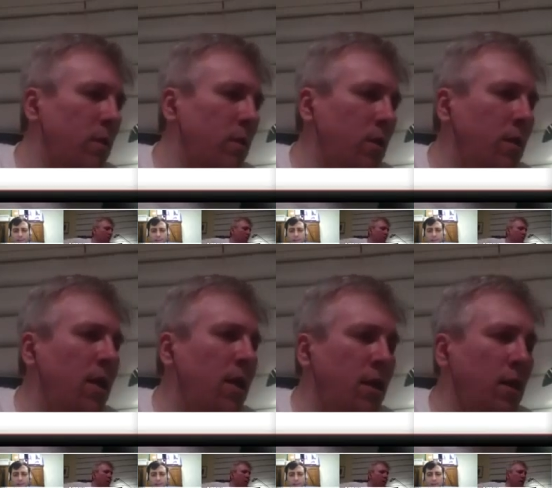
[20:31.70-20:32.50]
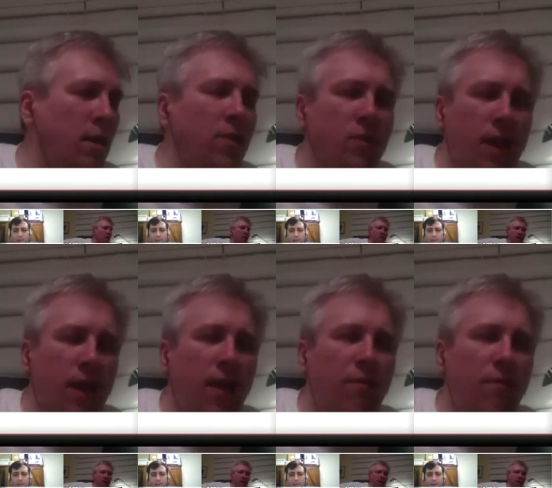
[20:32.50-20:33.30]
yeah. It needs to
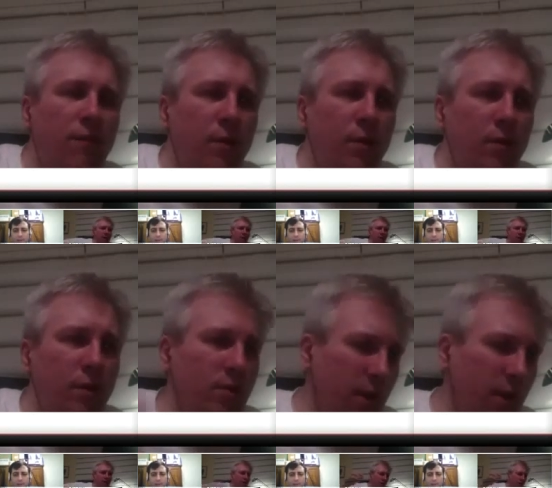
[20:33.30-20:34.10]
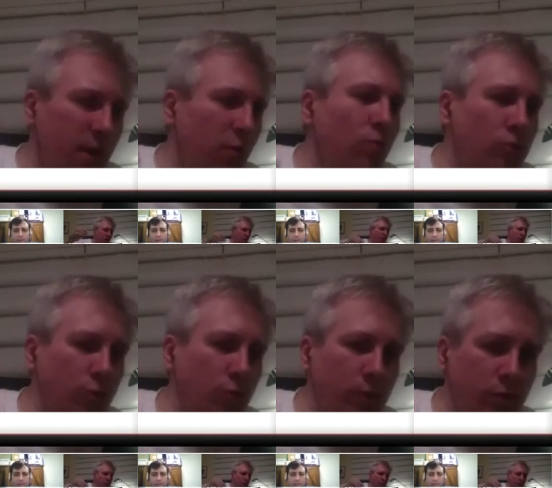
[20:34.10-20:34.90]
have local
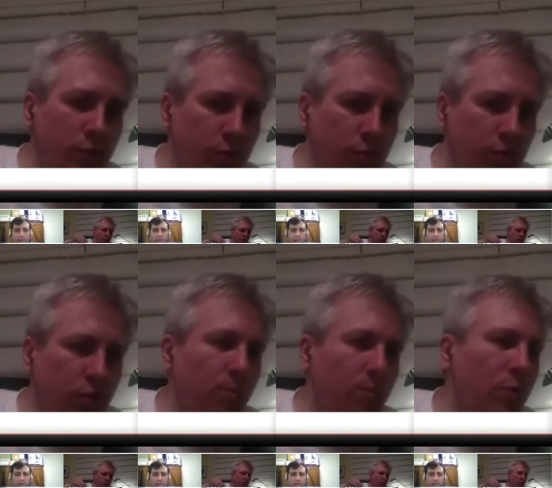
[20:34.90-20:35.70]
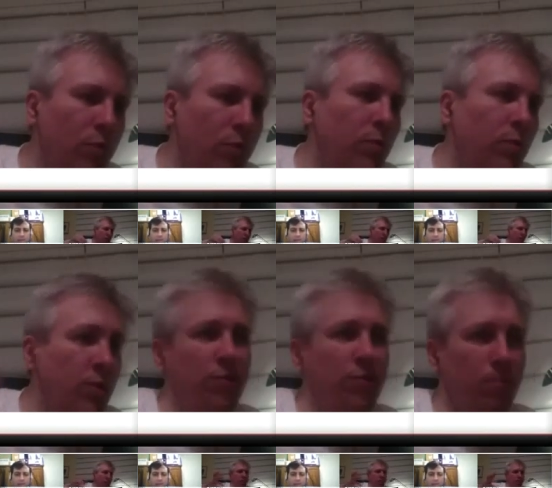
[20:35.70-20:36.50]
storage support,
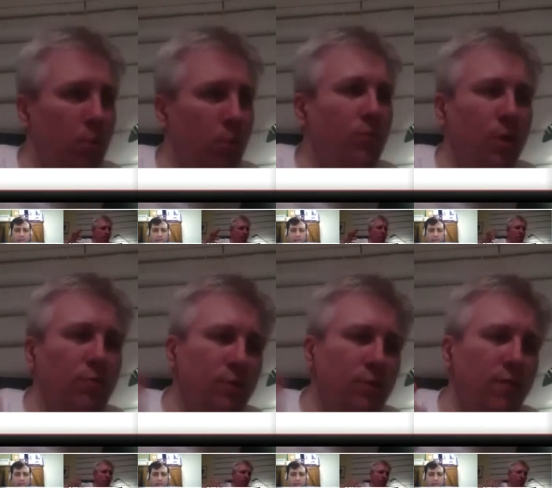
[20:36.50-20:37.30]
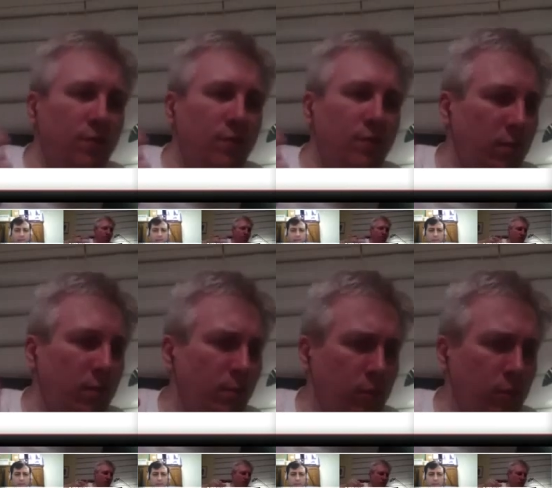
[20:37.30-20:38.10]
which most browsers have
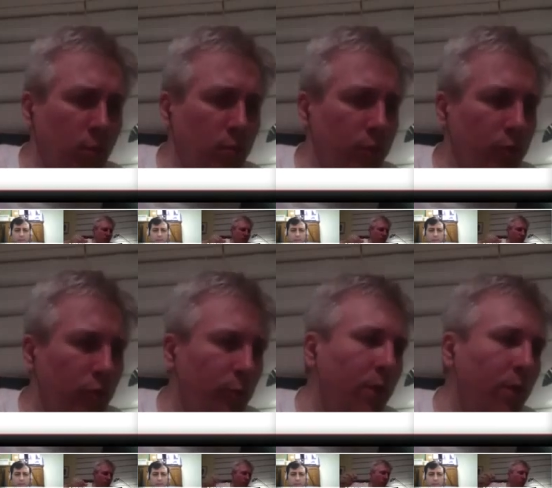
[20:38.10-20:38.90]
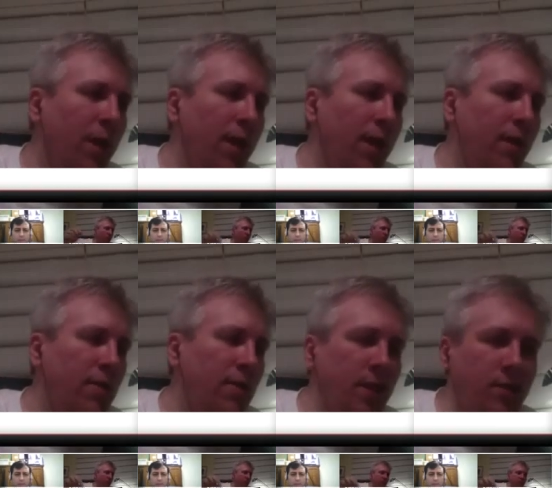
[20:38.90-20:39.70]
some local storage support, and it
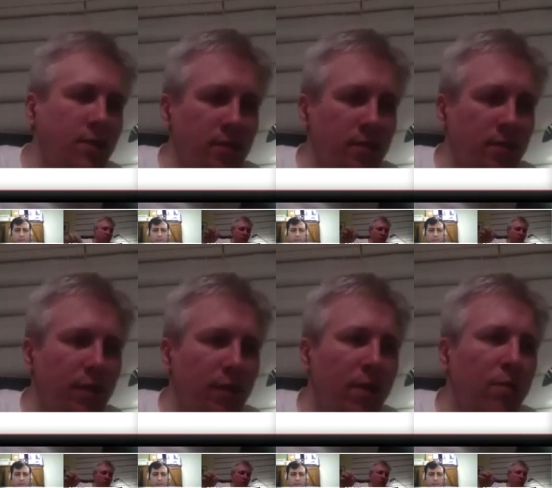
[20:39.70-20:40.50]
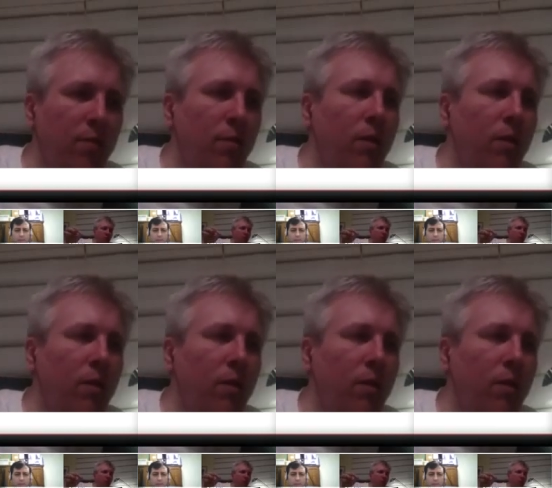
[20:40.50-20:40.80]
needs access to the file